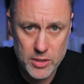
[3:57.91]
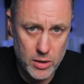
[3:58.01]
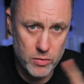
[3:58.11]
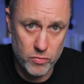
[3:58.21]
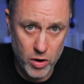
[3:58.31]

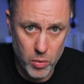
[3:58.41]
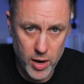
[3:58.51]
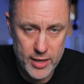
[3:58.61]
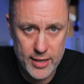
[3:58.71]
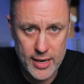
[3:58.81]
So
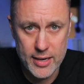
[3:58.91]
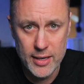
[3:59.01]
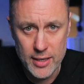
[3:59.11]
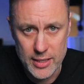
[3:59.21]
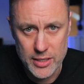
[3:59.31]
rewind that,
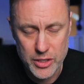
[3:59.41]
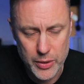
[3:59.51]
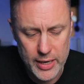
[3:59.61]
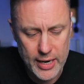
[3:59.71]
listen to it